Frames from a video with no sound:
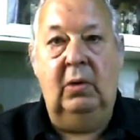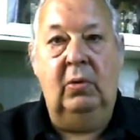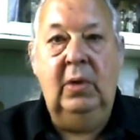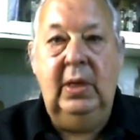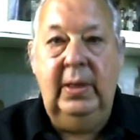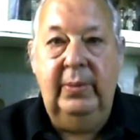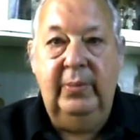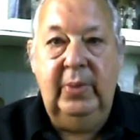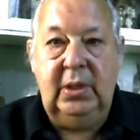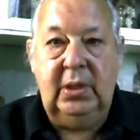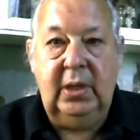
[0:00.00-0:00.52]

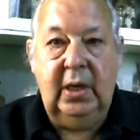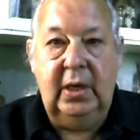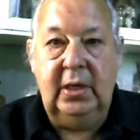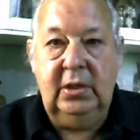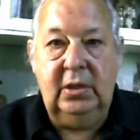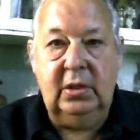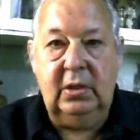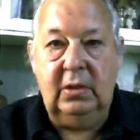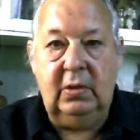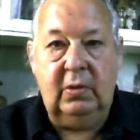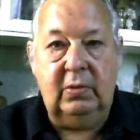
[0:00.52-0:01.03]

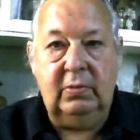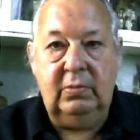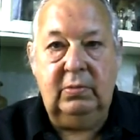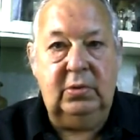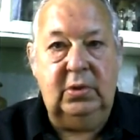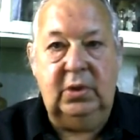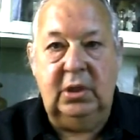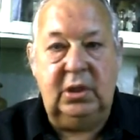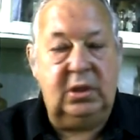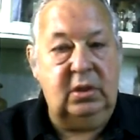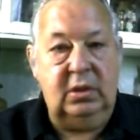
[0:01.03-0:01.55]
limitation on
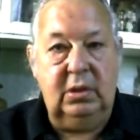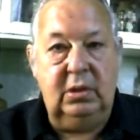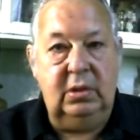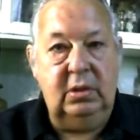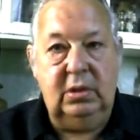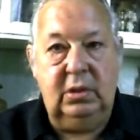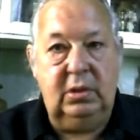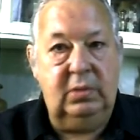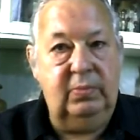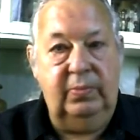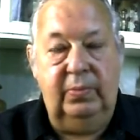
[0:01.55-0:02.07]

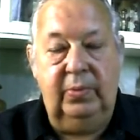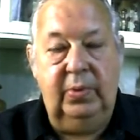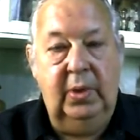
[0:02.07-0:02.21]
distance.